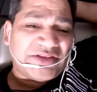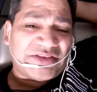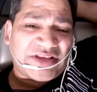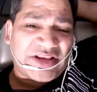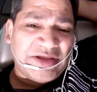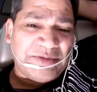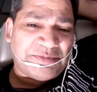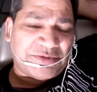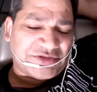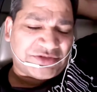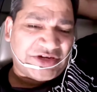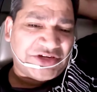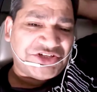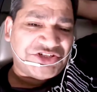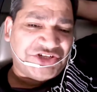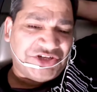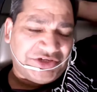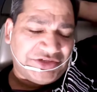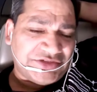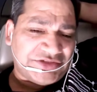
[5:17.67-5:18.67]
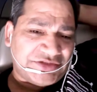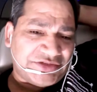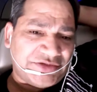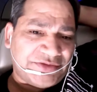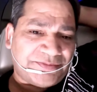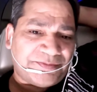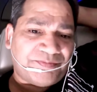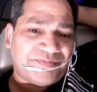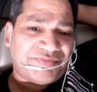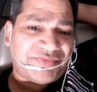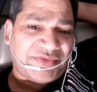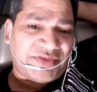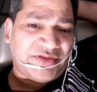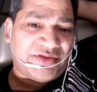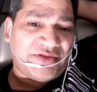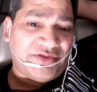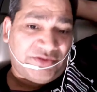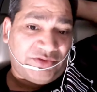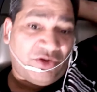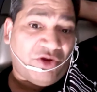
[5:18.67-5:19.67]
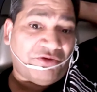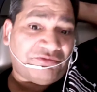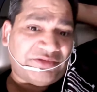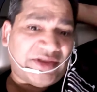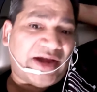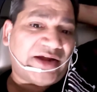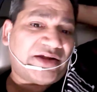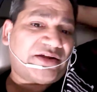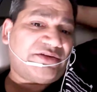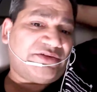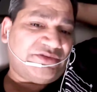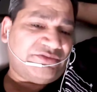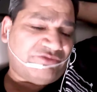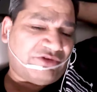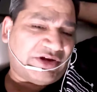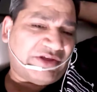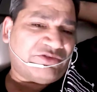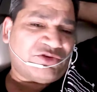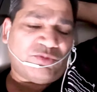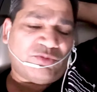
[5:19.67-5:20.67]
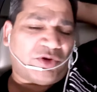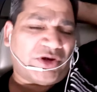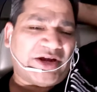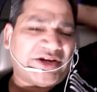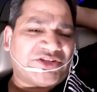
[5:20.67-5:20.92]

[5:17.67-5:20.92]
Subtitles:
3% shares of that, whatever you want.